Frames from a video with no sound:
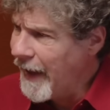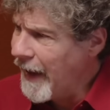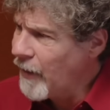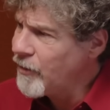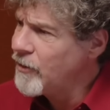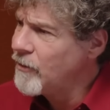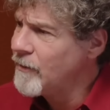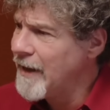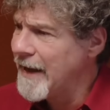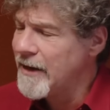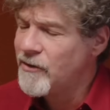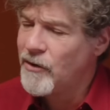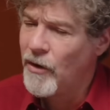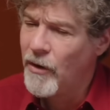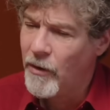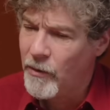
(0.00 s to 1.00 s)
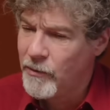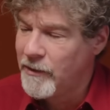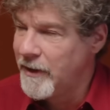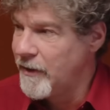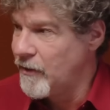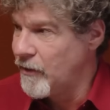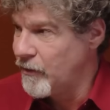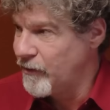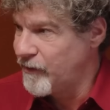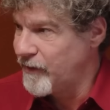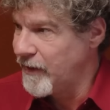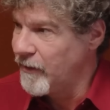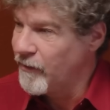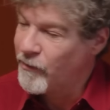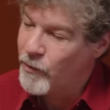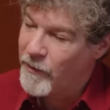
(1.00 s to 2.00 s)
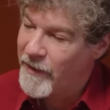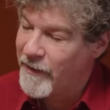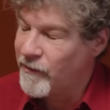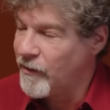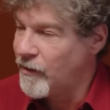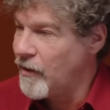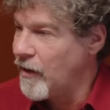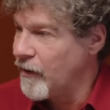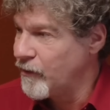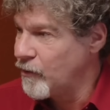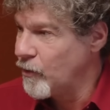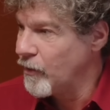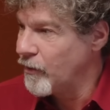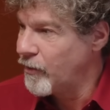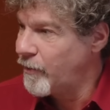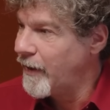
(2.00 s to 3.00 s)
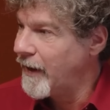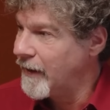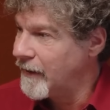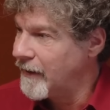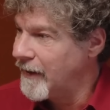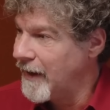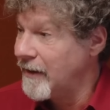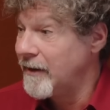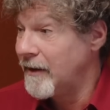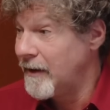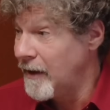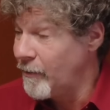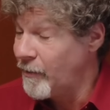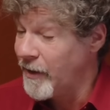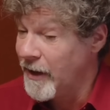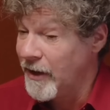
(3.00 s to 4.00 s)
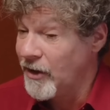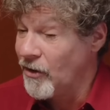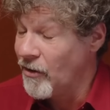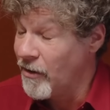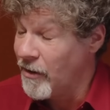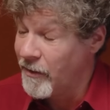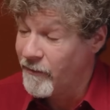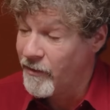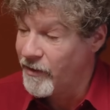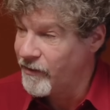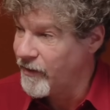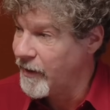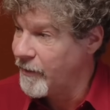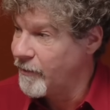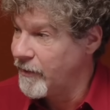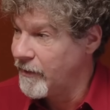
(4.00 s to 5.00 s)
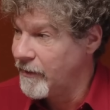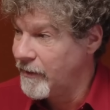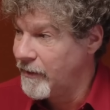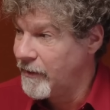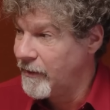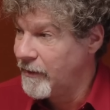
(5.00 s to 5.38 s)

How do you get it to only those cells where that's a cost worth paying? How do you keep it out of your heart, for example?